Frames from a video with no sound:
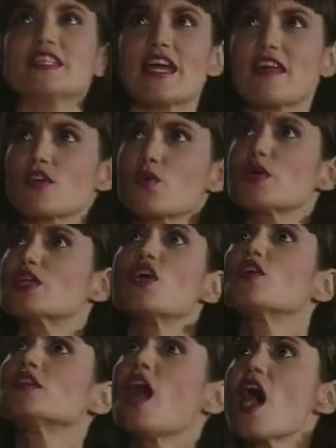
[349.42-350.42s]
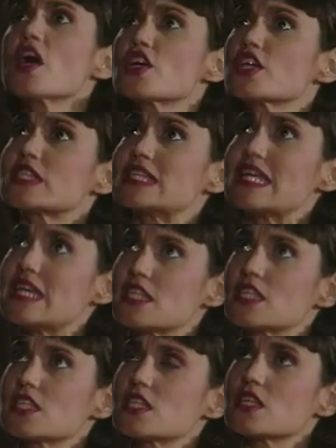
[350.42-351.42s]
together would no longer
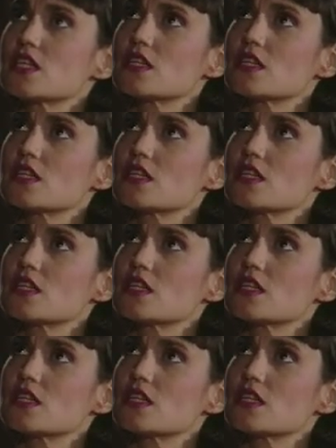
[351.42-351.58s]
exist.